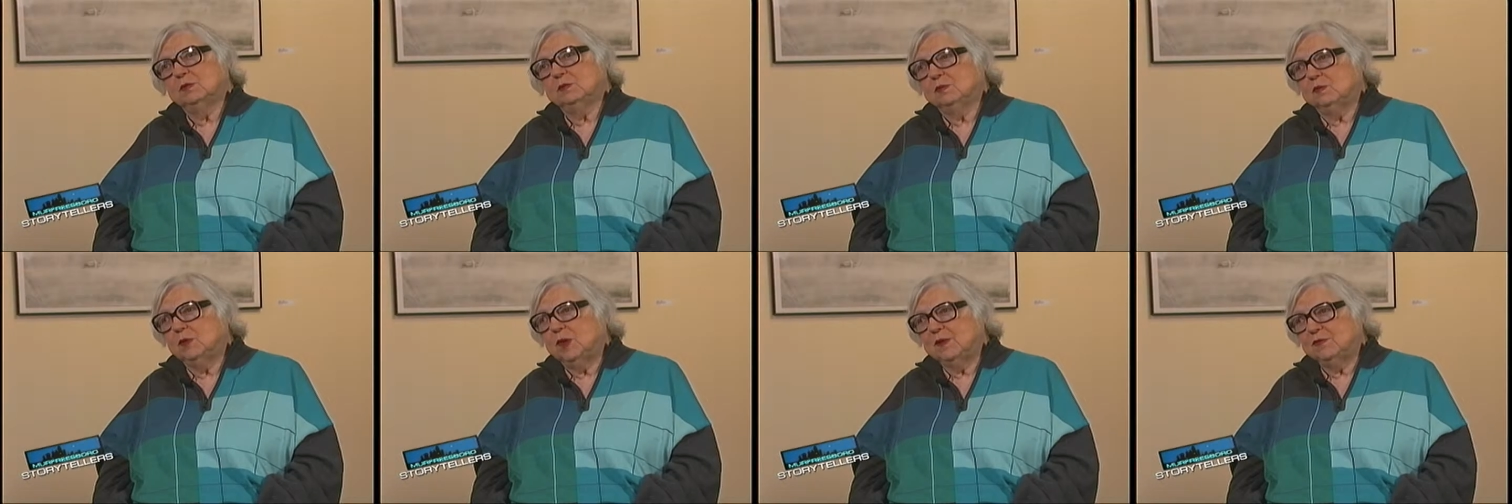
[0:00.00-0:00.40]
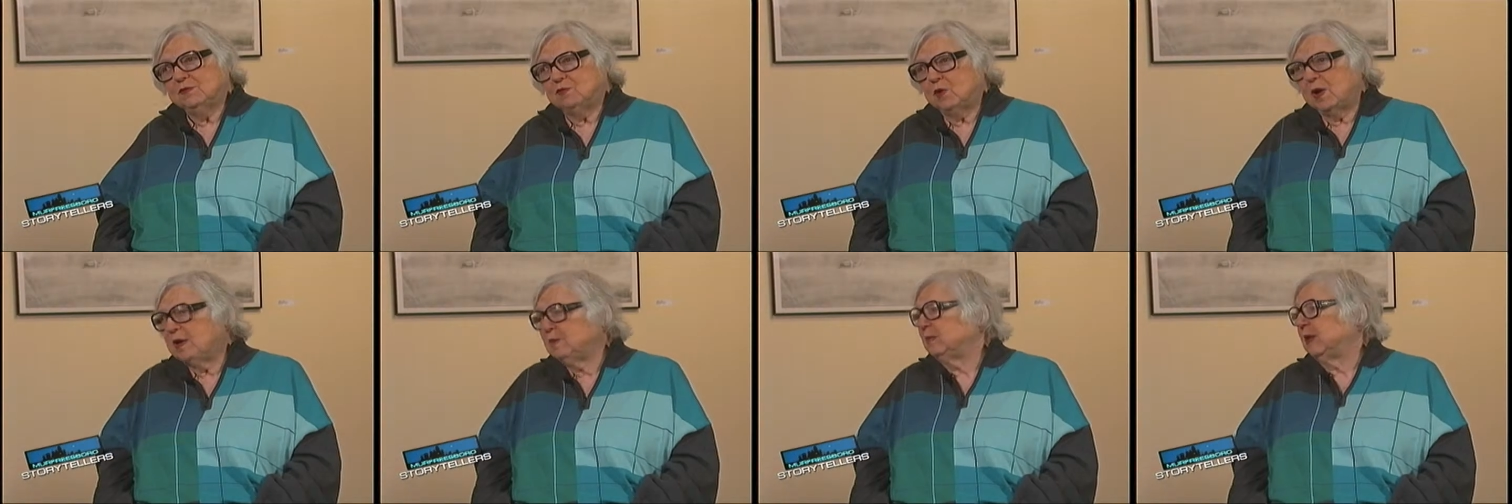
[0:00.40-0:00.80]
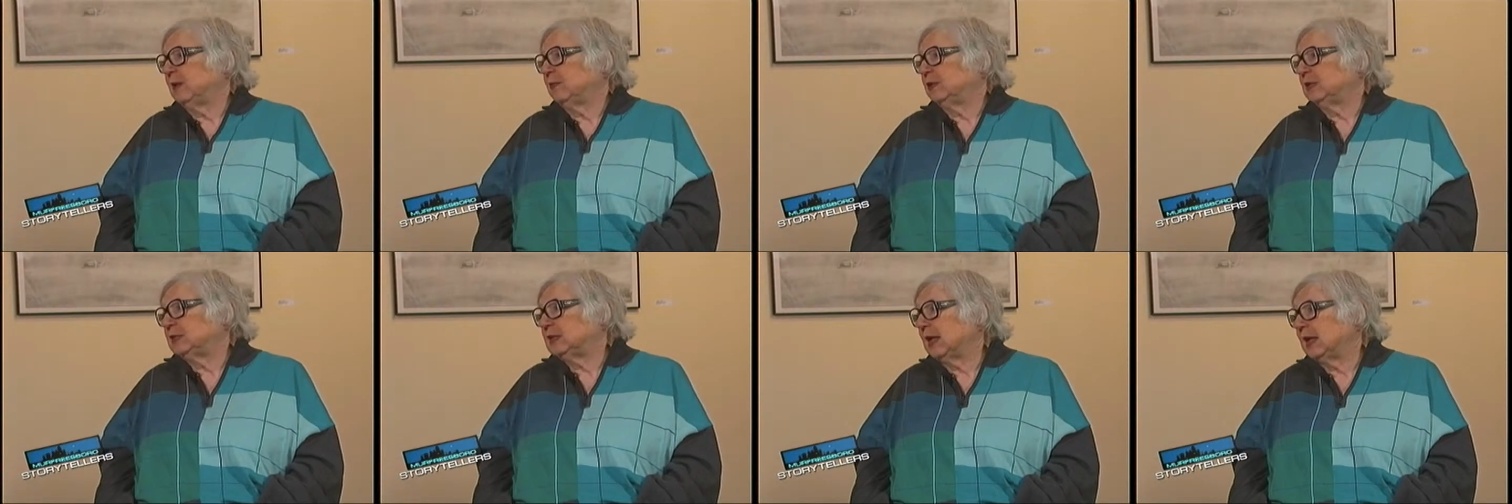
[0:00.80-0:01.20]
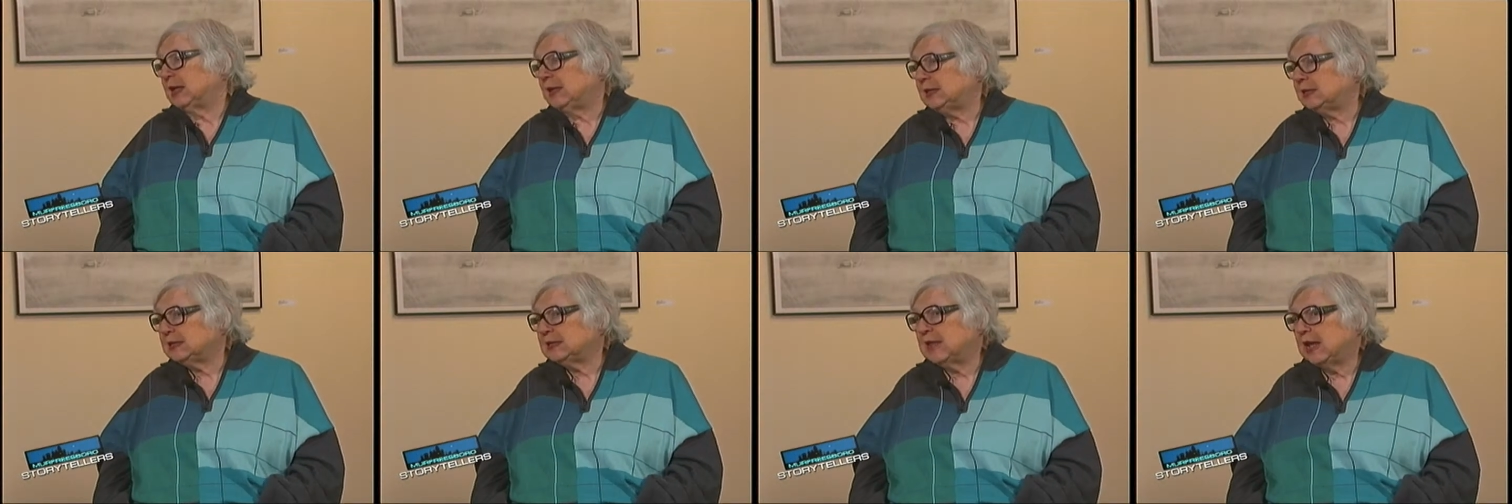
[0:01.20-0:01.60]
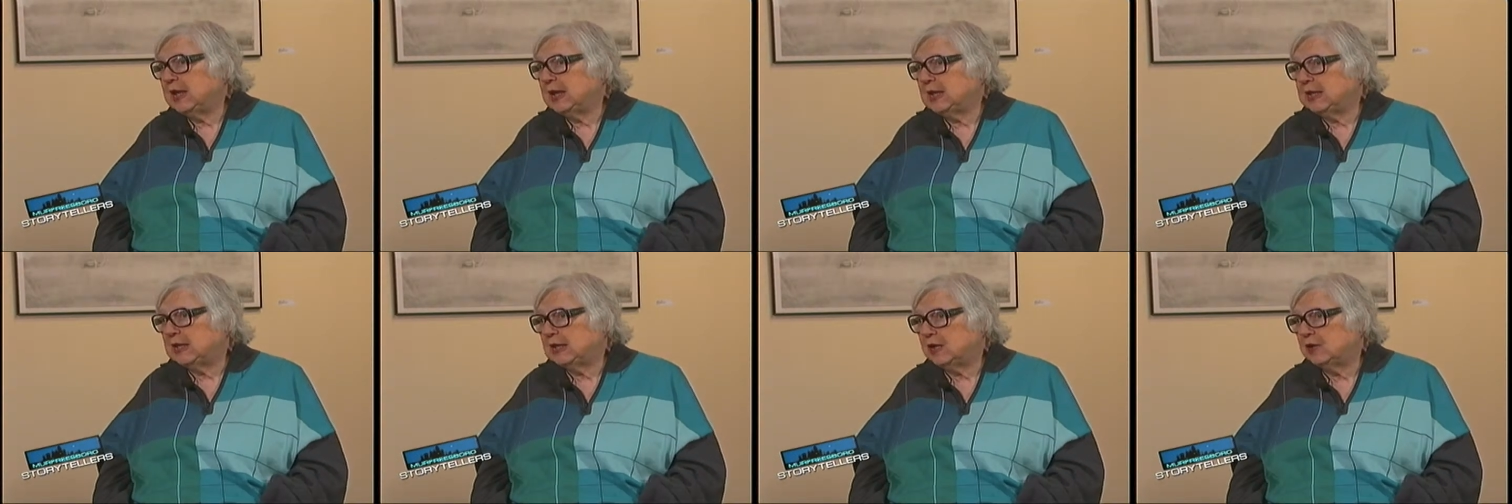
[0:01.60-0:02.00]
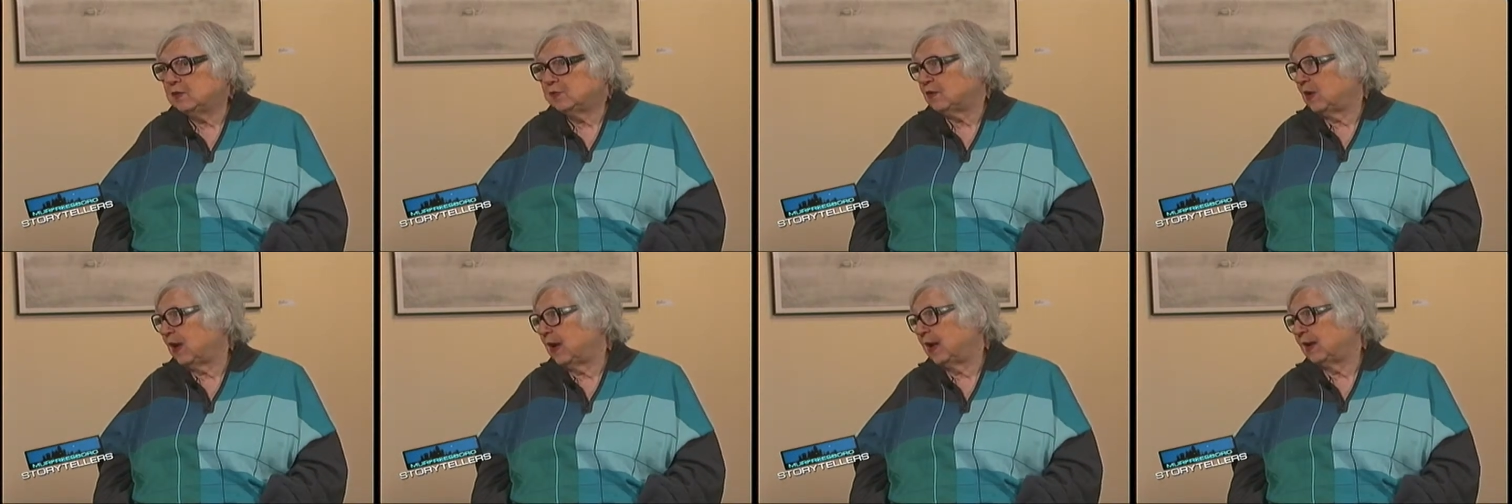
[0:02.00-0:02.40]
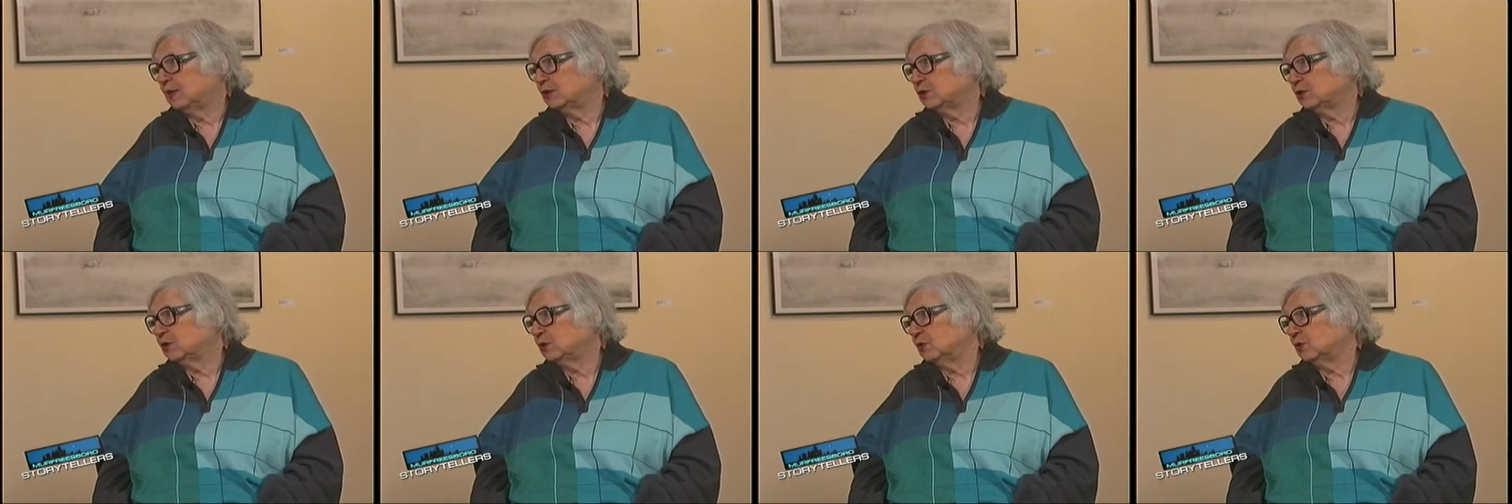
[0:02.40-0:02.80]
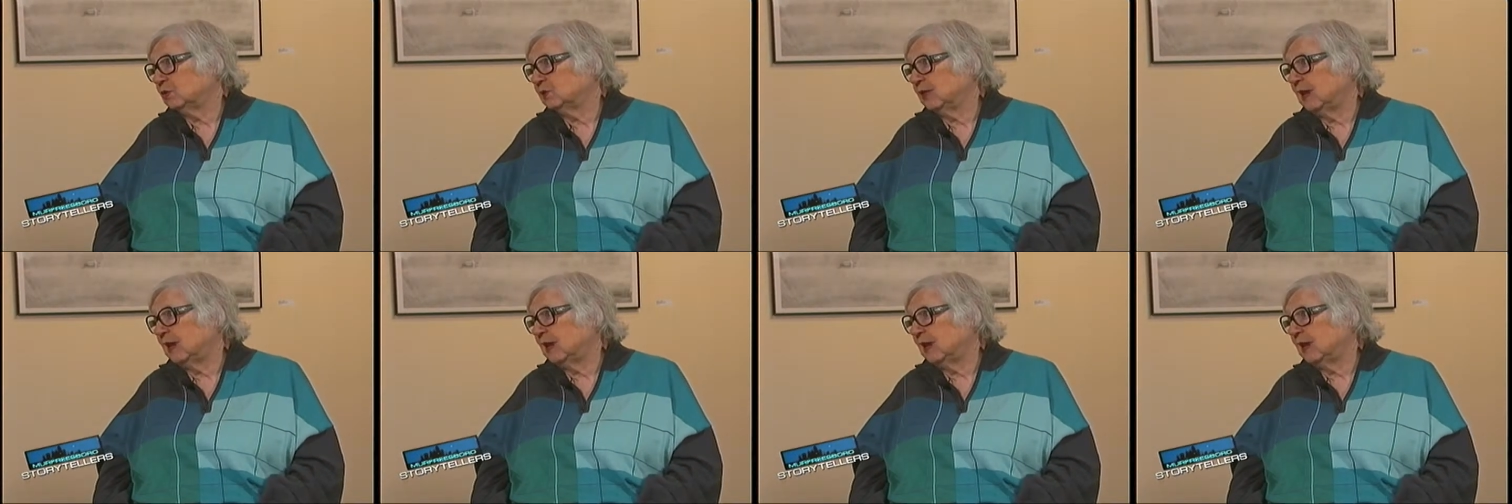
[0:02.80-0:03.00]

we have great memories. Now, he stayed here for high school.